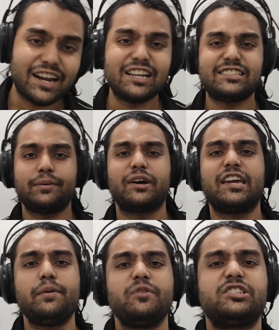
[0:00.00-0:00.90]
at least I'ma
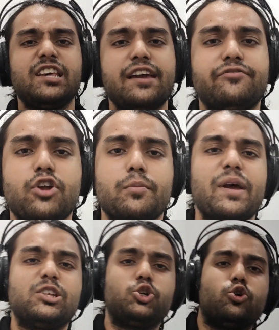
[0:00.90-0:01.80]
keep it safe, not
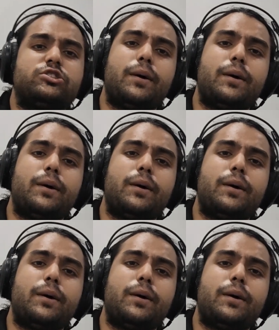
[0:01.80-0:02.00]
make jokes